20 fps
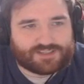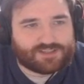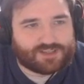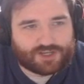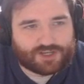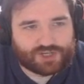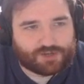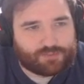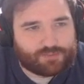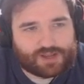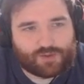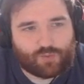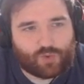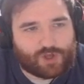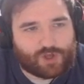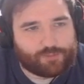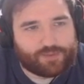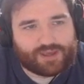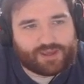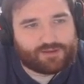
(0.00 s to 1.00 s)
Surging, play
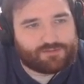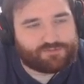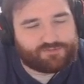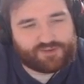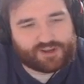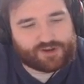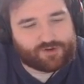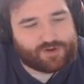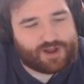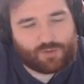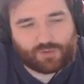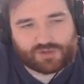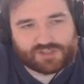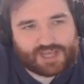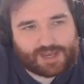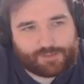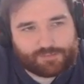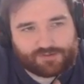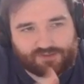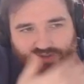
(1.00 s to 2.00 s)
Whelming, figure out what
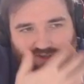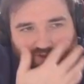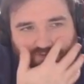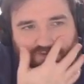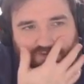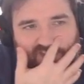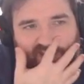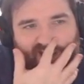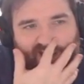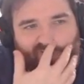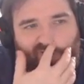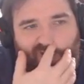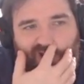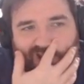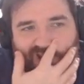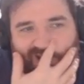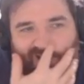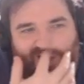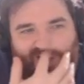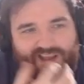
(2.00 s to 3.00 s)
happens after that,
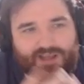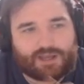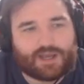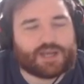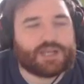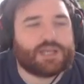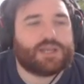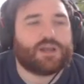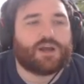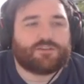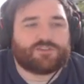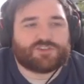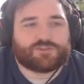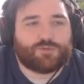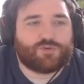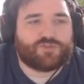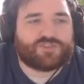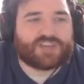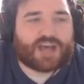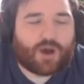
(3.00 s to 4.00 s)
right? And it kind of
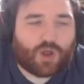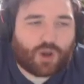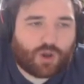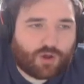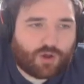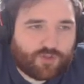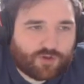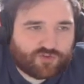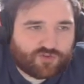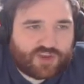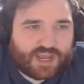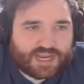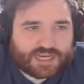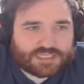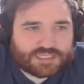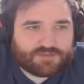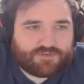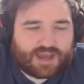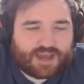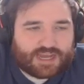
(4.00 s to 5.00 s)
smooths out a lot of those
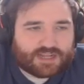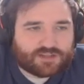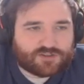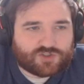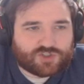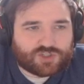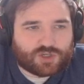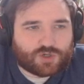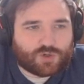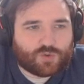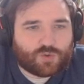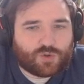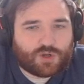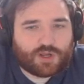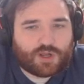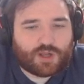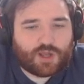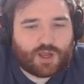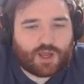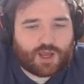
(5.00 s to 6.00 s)
negative hands. So,
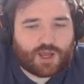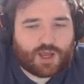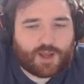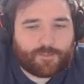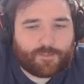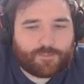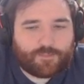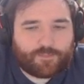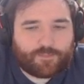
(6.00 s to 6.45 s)
I